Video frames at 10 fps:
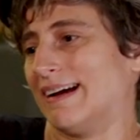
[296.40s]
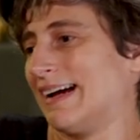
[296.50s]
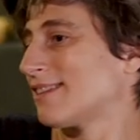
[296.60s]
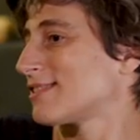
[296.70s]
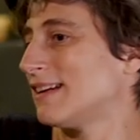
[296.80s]

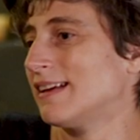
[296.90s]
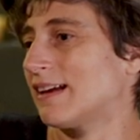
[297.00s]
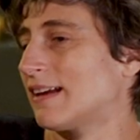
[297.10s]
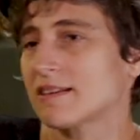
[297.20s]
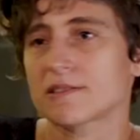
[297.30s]
actually,
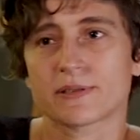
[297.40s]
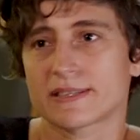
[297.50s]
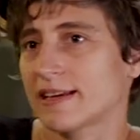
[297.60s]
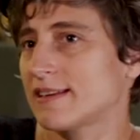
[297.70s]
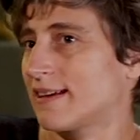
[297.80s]
I like to
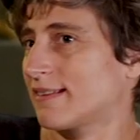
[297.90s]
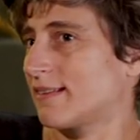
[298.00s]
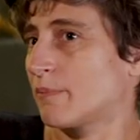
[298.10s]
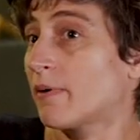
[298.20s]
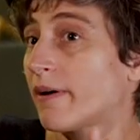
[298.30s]
say that
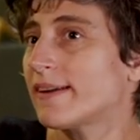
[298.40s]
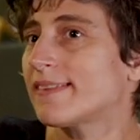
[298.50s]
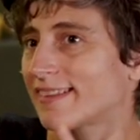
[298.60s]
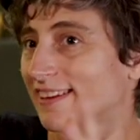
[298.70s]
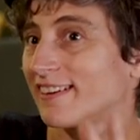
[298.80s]
the
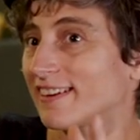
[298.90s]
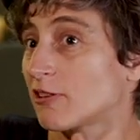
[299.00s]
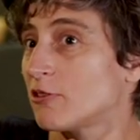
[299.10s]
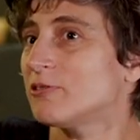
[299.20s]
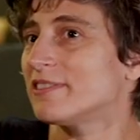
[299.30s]
parts that are
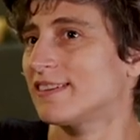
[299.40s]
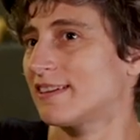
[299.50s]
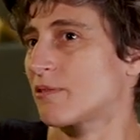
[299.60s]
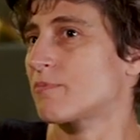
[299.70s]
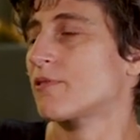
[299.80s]
included
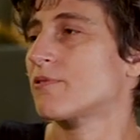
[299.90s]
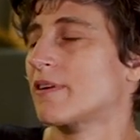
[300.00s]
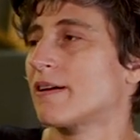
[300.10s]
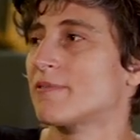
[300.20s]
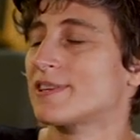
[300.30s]
in our
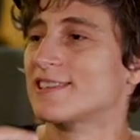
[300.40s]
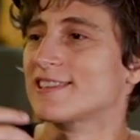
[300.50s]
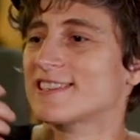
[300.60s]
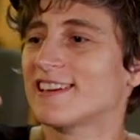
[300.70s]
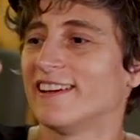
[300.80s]
program, which
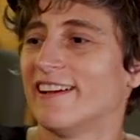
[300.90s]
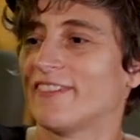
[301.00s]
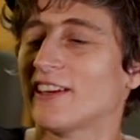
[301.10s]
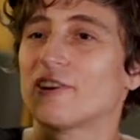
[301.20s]
is the